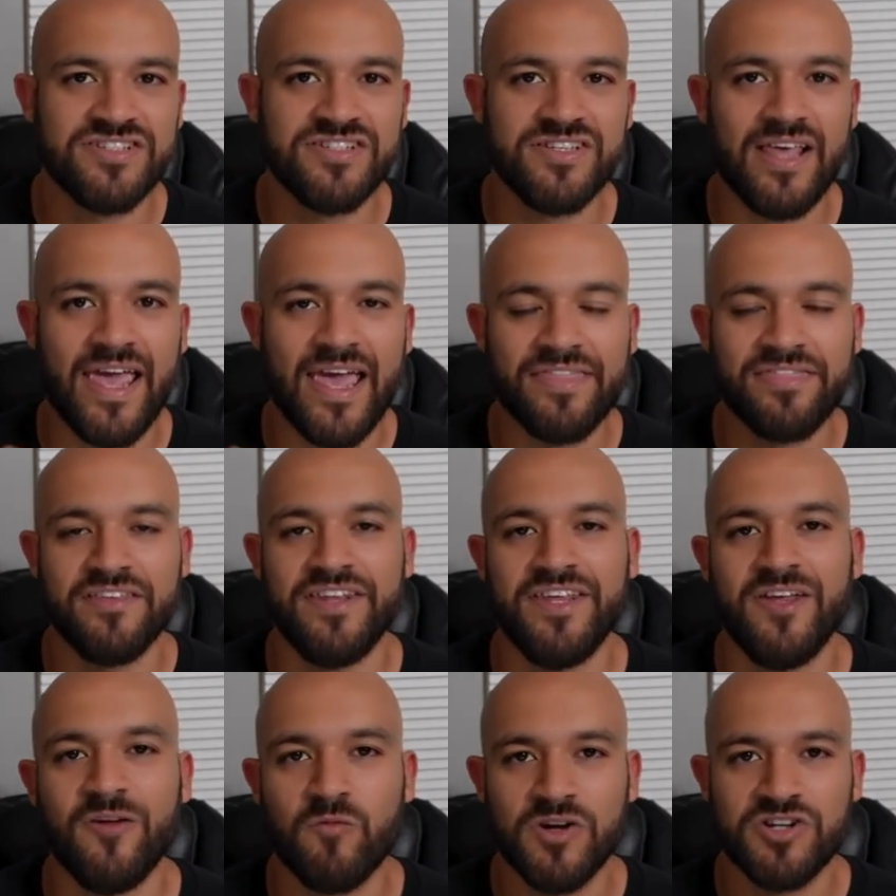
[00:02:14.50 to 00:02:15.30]

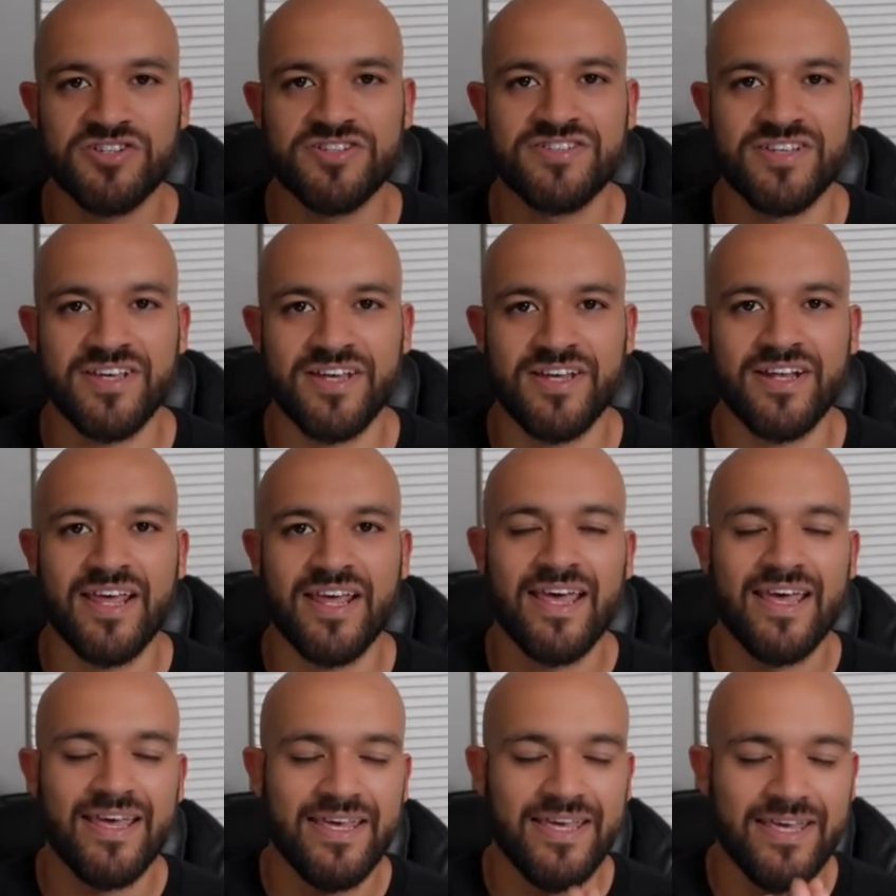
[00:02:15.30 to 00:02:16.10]
Anthony Richardson,
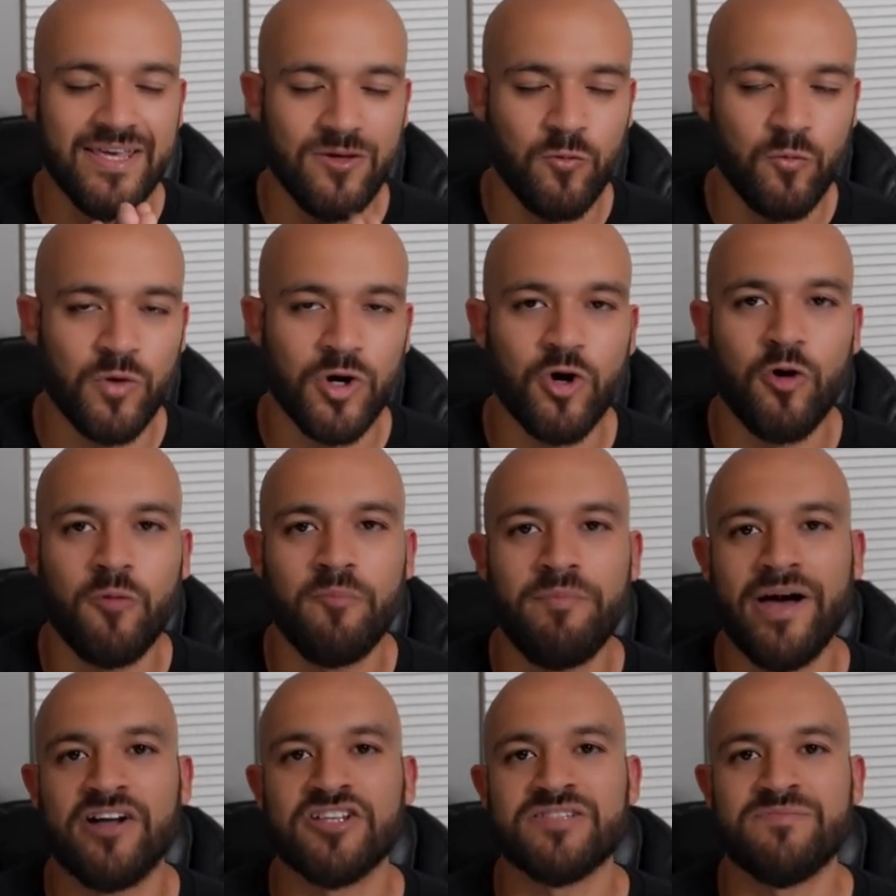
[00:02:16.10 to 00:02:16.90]
he will
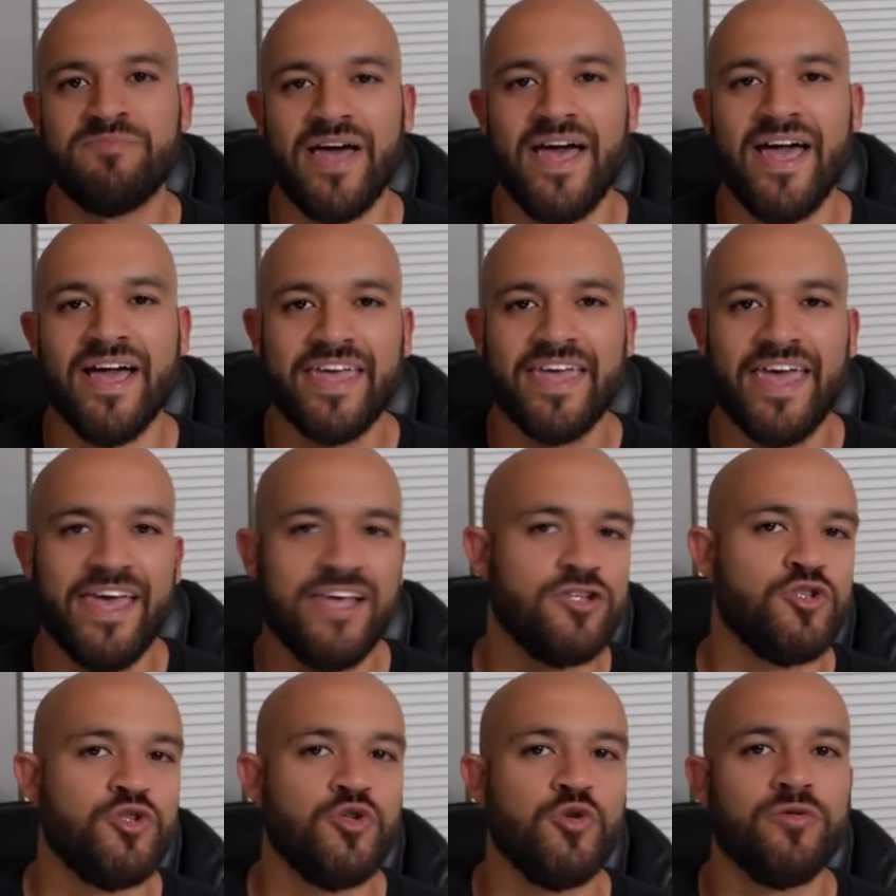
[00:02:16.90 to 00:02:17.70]
bounce back
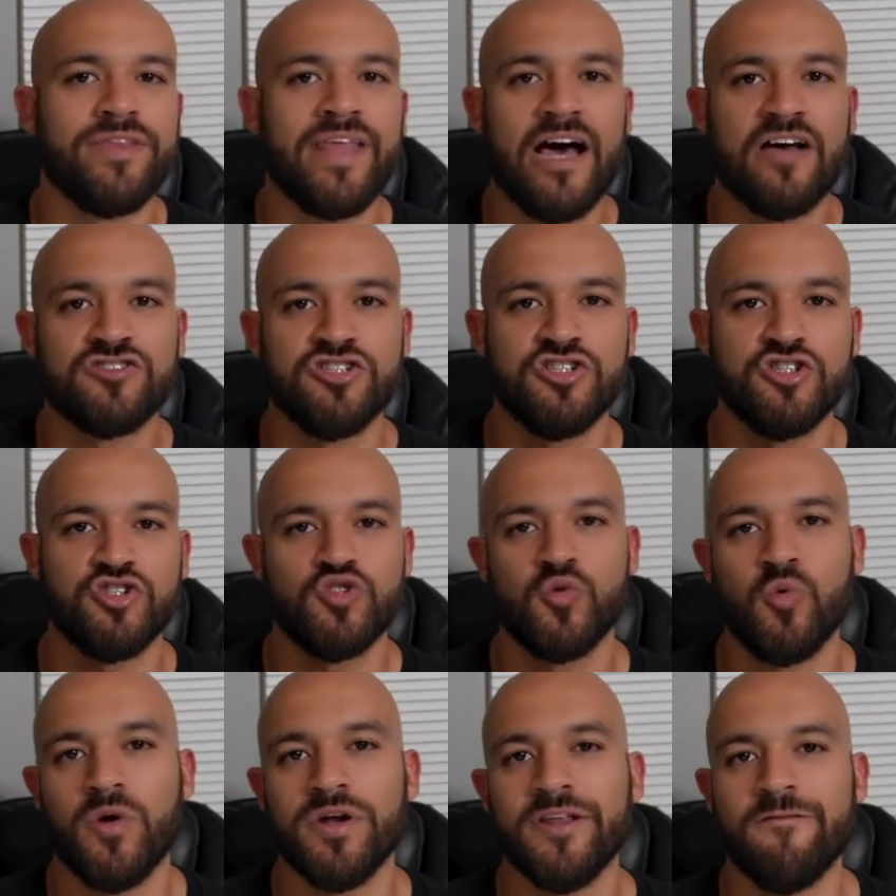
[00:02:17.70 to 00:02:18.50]
in
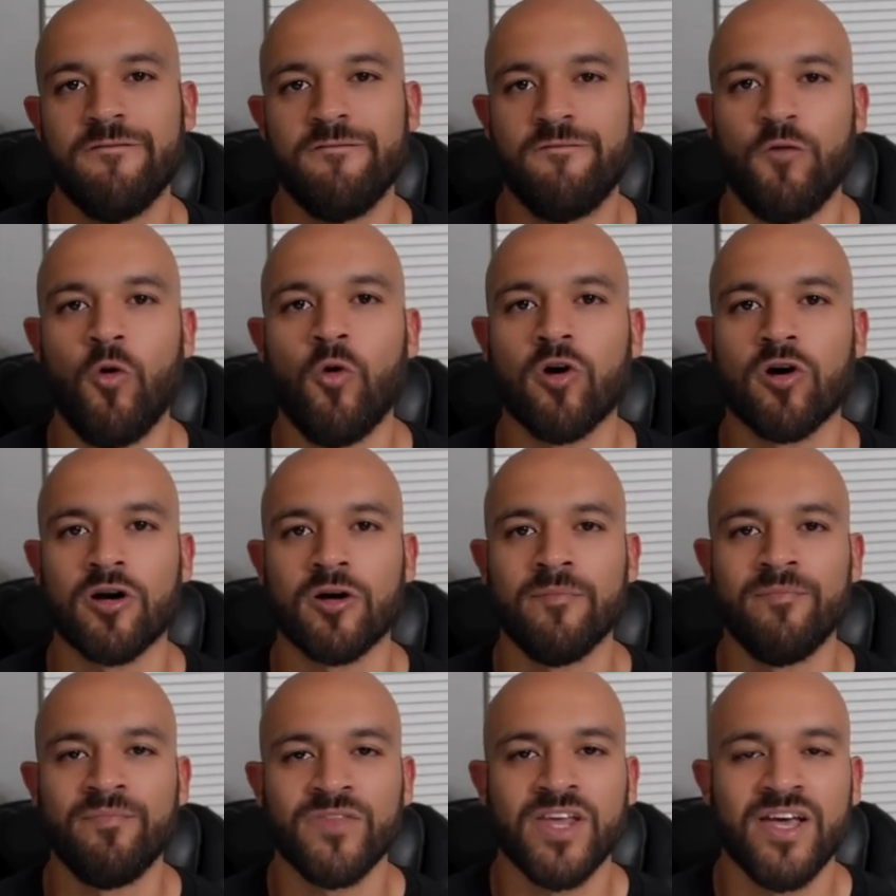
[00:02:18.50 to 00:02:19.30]
2024.